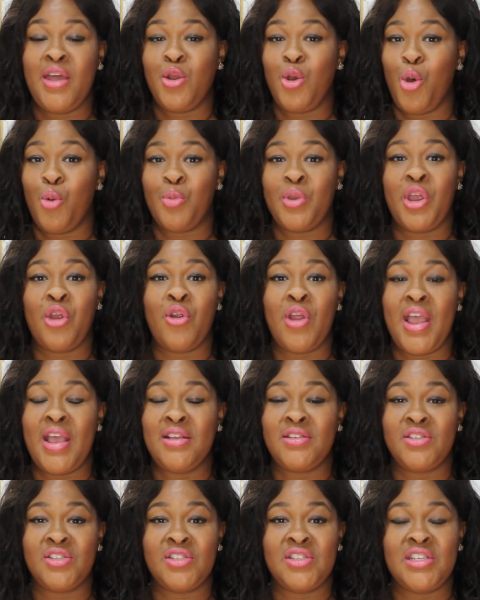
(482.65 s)
home care
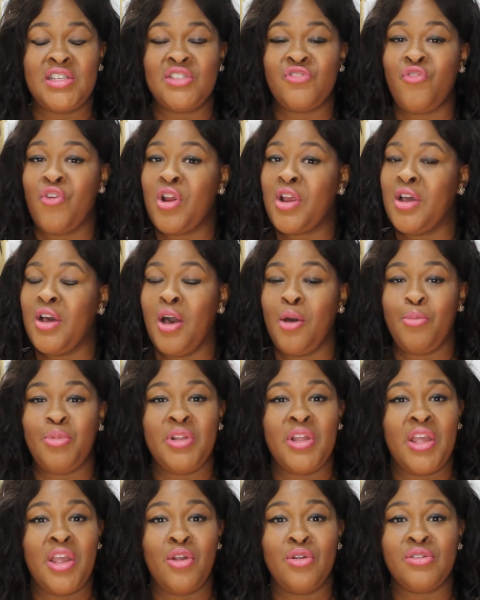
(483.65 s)
agencies for a couple
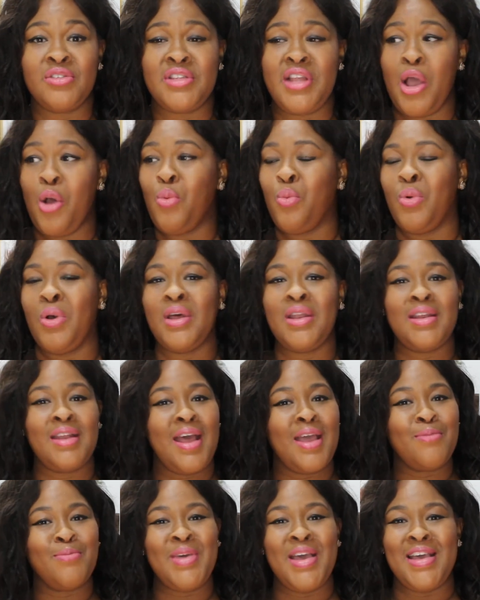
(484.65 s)
of years now, what did
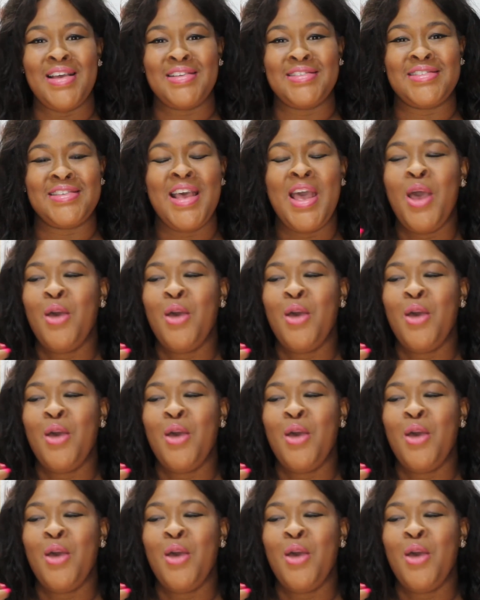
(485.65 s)
I miss?